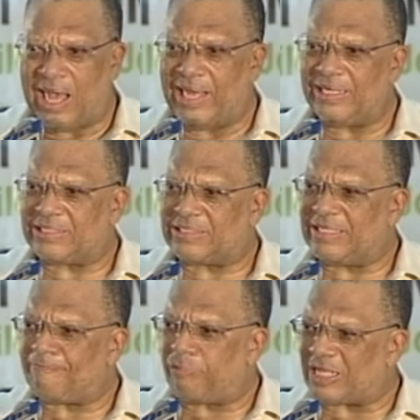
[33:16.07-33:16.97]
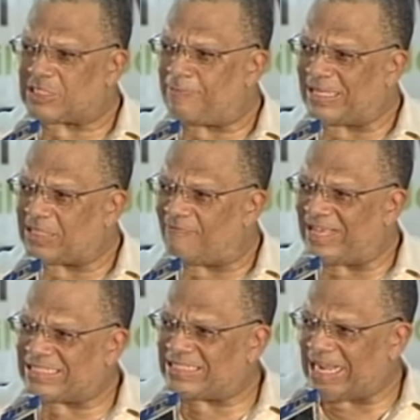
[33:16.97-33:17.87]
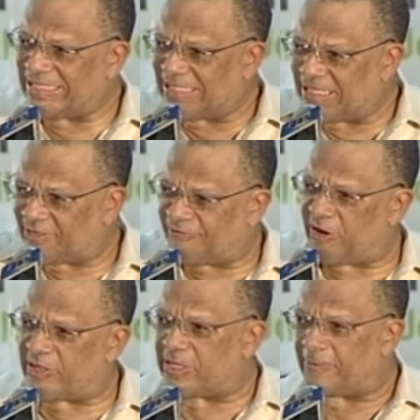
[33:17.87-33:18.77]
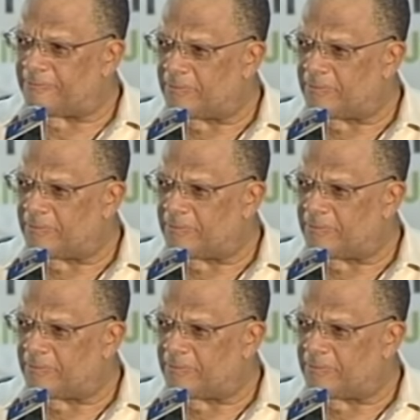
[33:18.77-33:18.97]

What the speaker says: And the prospect of extending it further.